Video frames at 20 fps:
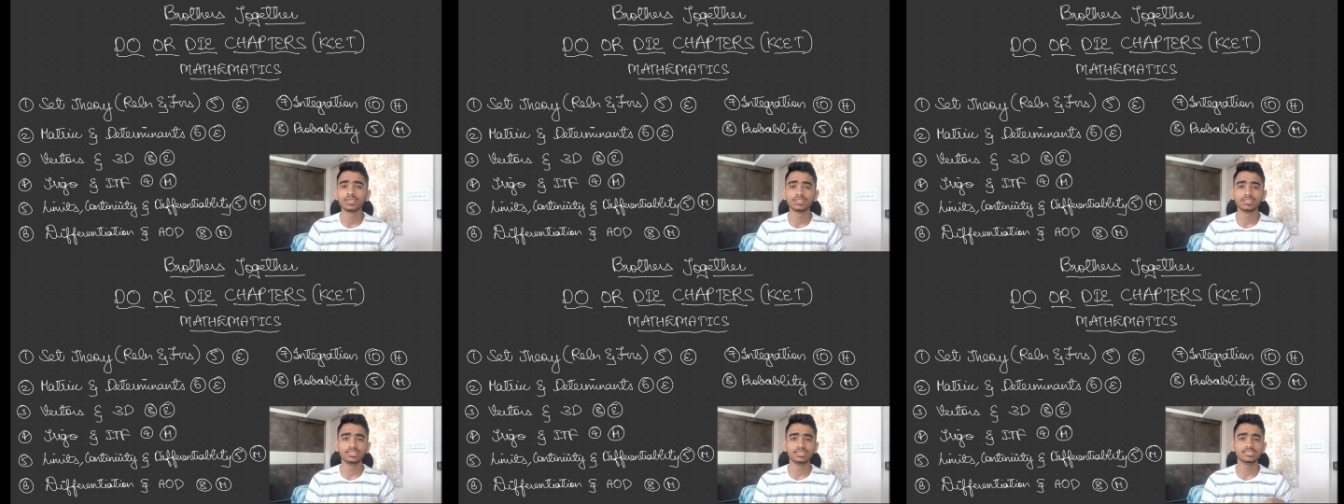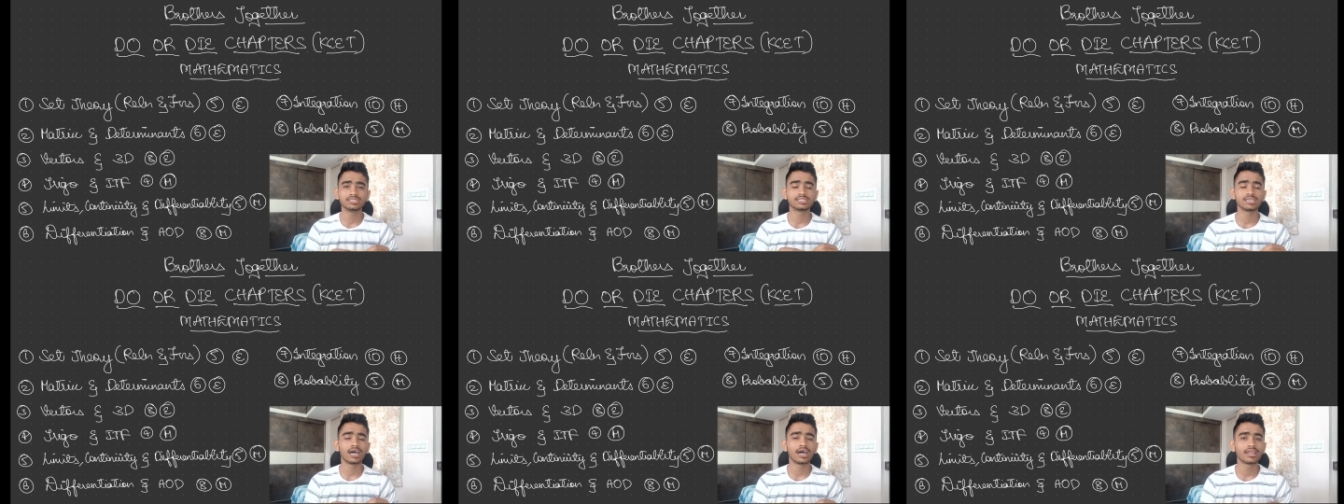
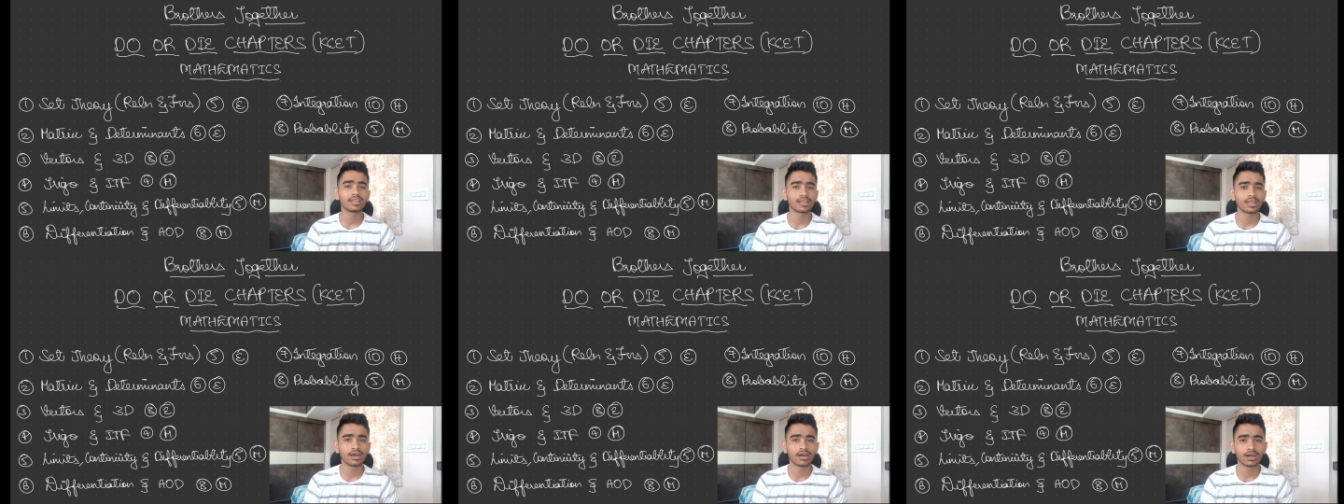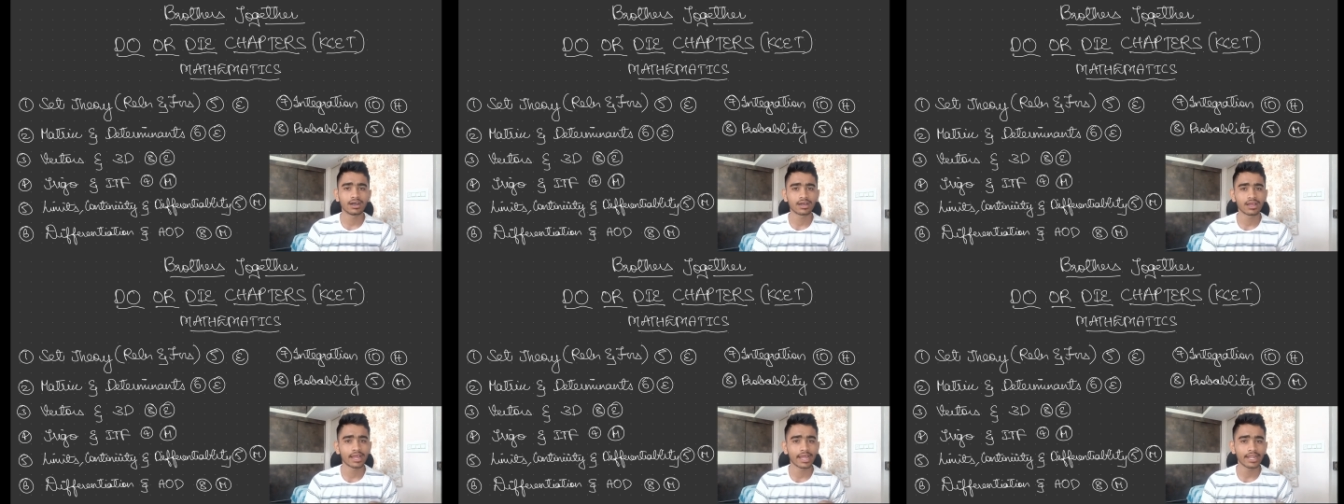These are
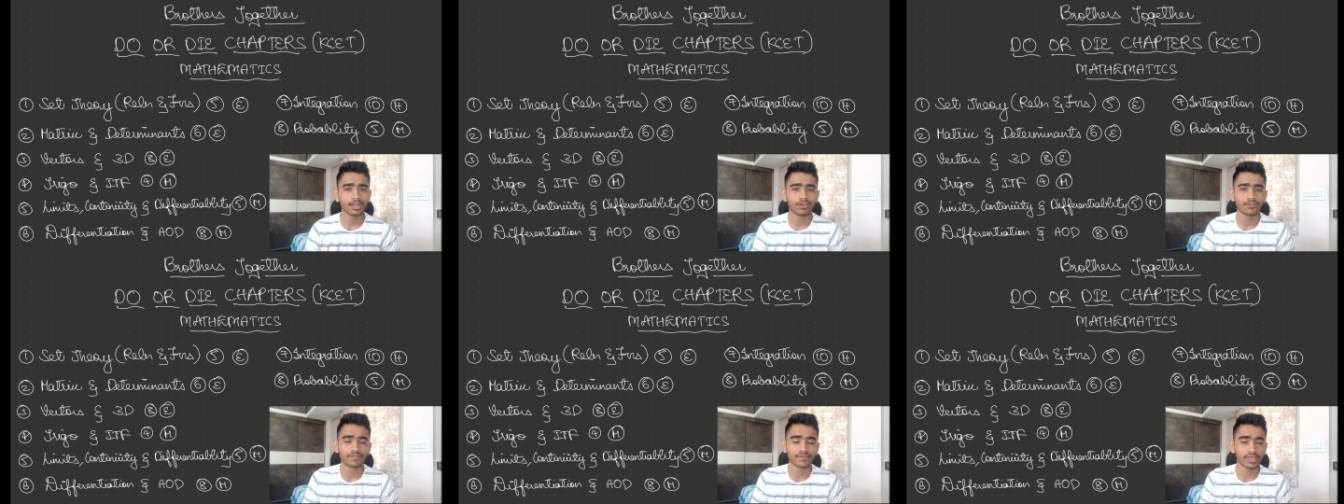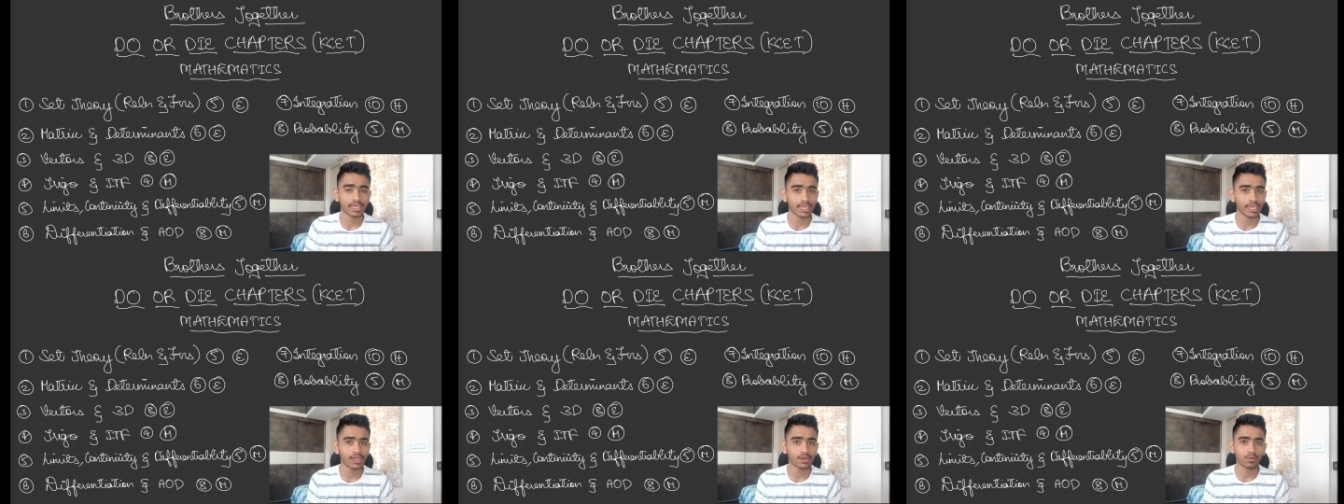uh, kind of
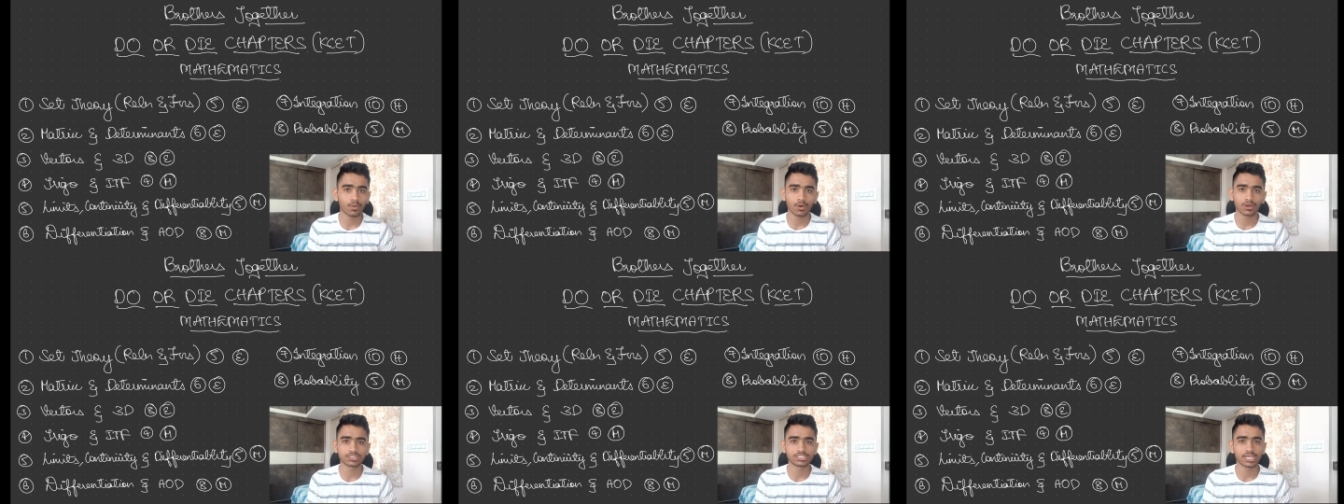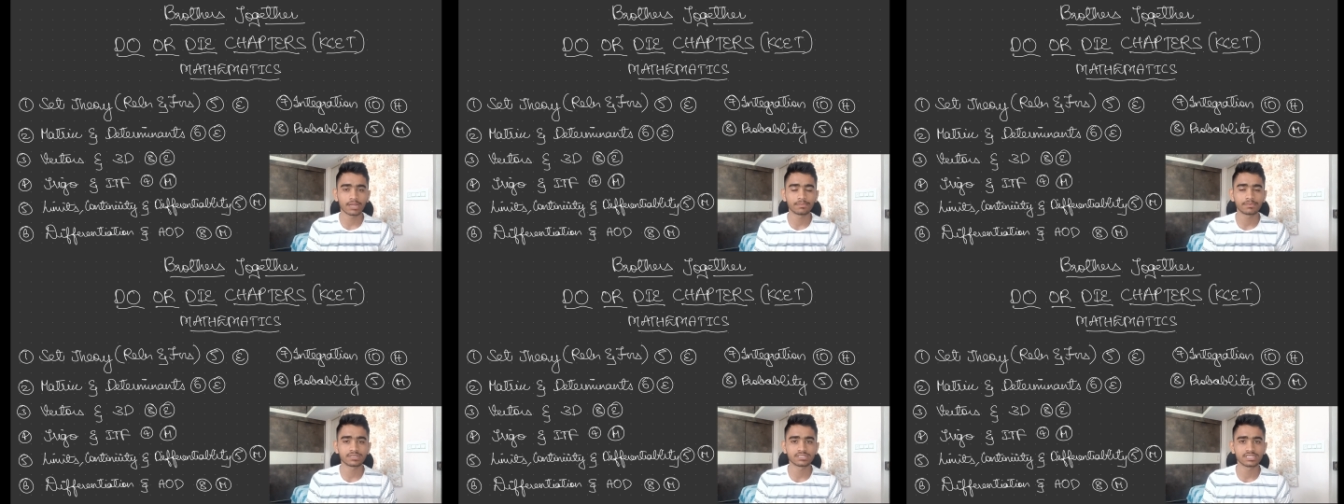cakewalk
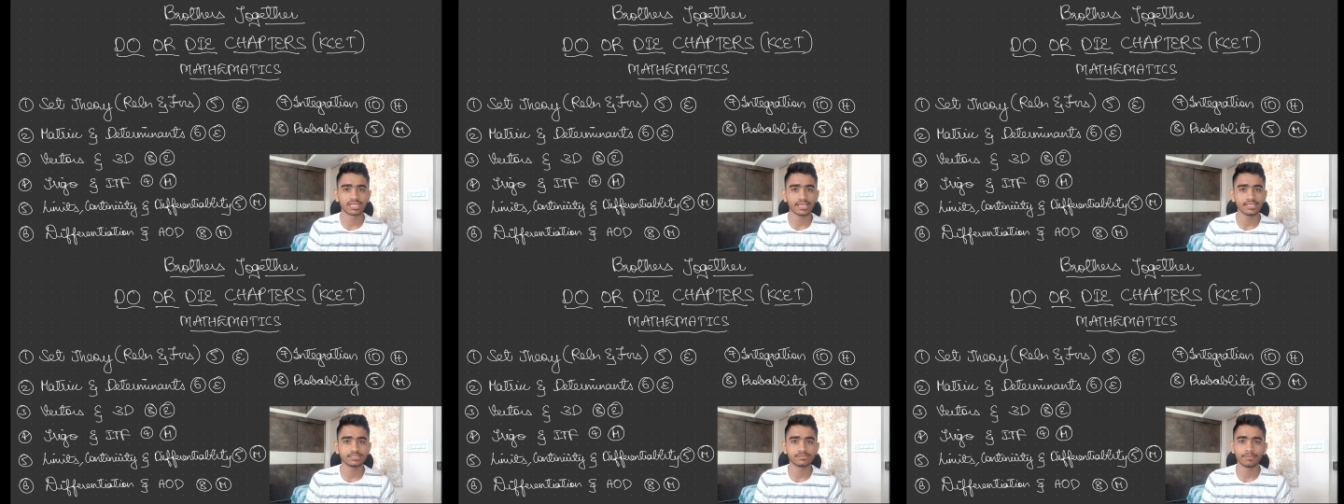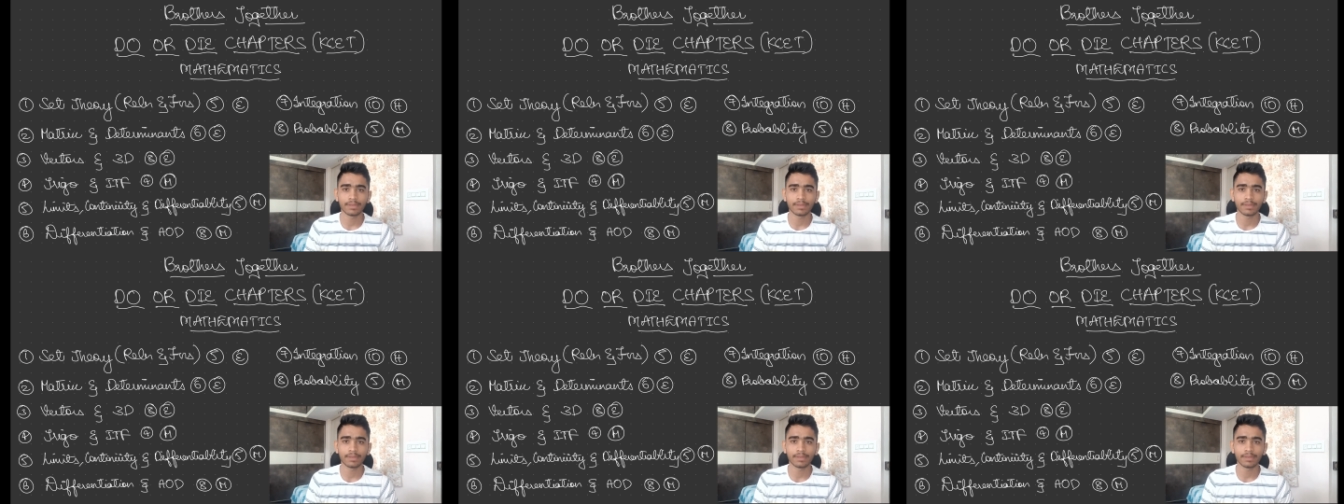chapters, guys.